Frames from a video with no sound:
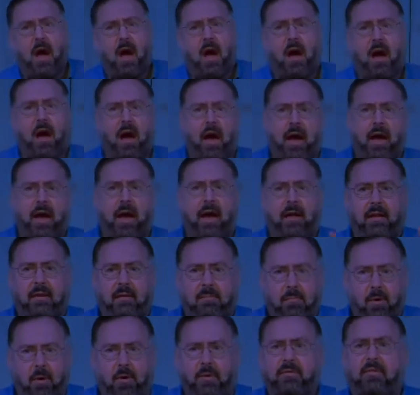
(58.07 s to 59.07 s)

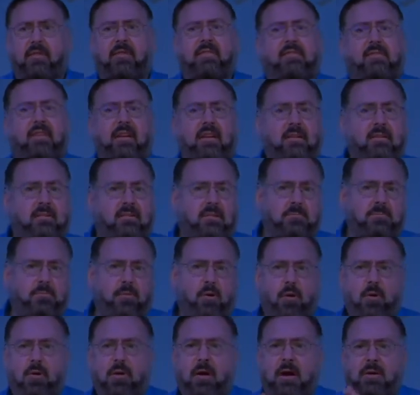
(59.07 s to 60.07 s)
And Moses sends
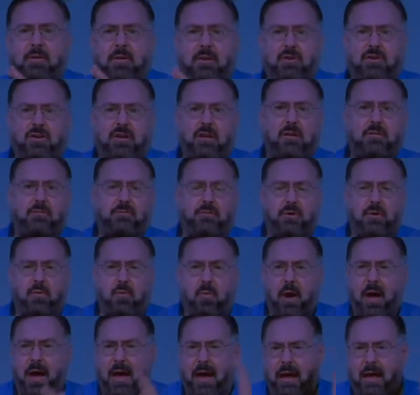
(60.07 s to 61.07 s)
Zipporah and the children
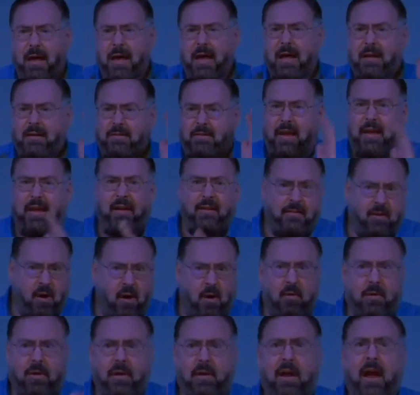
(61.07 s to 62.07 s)
away, takes
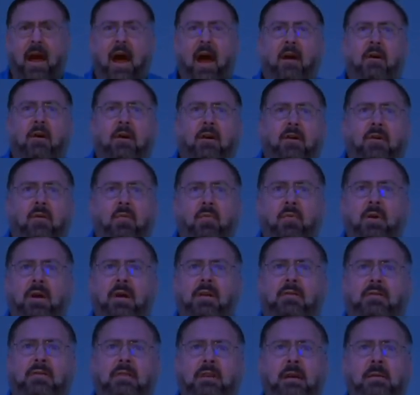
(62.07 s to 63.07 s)
only Aaron
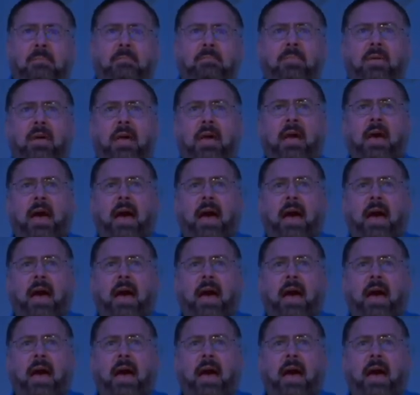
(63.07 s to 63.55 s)
with them.